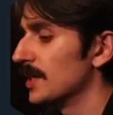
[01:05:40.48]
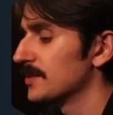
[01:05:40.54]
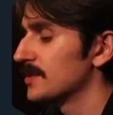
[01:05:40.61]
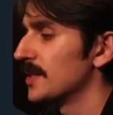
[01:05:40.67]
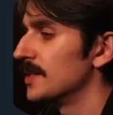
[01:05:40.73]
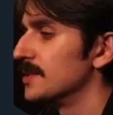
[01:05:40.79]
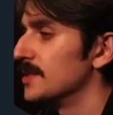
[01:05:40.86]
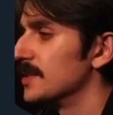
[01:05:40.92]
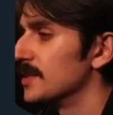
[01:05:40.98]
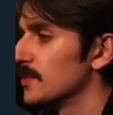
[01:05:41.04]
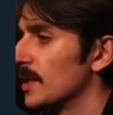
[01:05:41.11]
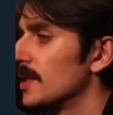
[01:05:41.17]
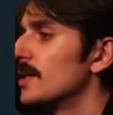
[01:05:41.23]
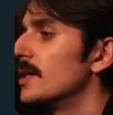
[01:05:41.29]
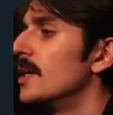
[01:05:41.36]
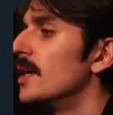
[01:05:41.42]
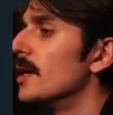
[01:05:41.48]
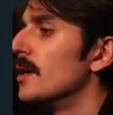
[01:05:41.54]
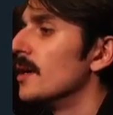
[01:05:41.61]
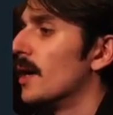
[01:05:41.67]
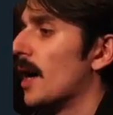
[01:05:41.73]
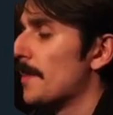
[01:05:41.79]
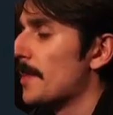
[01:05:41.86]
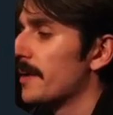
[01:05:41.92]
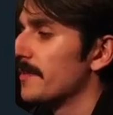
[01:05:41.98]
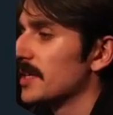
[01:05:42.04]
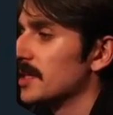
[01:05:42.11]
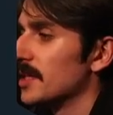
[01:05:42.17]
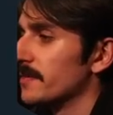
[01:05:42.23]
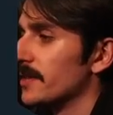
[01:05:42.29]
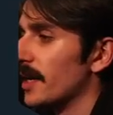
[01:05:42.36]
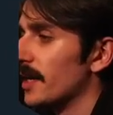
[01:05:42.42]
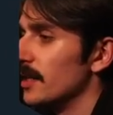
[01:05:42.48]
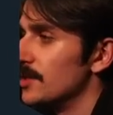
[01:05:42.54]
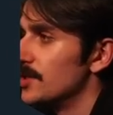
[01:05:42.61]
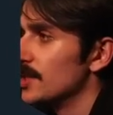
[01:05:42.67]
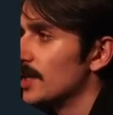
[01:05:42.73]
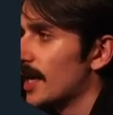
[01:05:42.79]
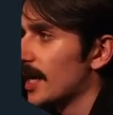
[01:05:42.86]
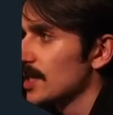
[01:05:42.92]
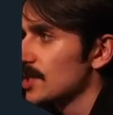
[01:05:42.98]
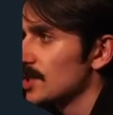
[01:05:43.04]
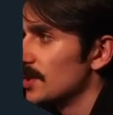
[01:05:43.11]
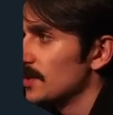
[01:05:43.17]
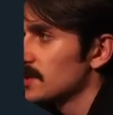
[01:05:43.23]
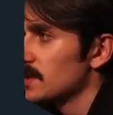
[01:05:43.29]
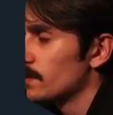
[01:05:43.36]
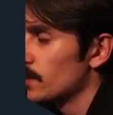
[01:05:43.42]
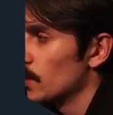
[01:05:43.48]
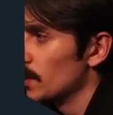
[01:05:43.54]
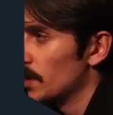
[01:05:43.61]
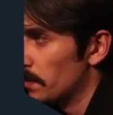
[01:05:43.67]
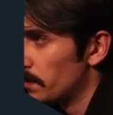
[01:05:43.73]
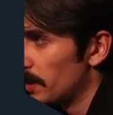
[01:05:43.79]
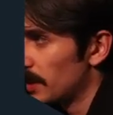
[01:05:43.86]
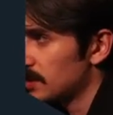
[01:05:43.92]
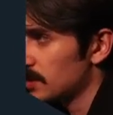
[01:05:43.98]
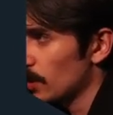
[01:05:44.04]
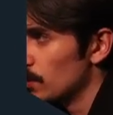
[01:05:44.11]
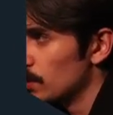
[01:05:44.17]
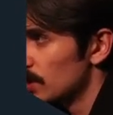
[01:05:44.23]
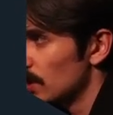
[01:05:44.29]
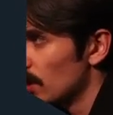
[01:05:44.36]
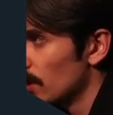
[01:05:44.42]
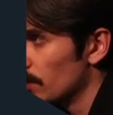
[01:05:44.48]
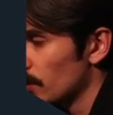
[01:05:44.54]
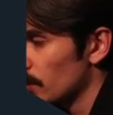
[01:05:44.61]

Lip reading: this one, I'm having another agent actually explore the best OCR models to